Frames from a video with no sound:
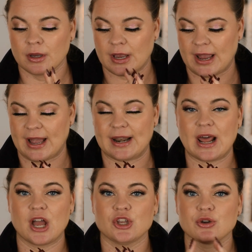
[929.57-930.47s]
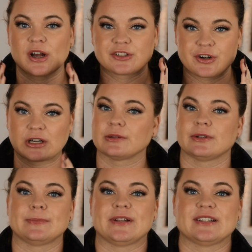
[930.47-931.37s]
And you guys are not going to
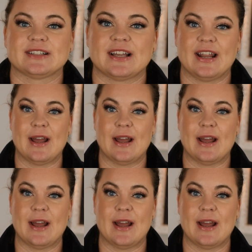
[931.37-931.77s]
want to miss an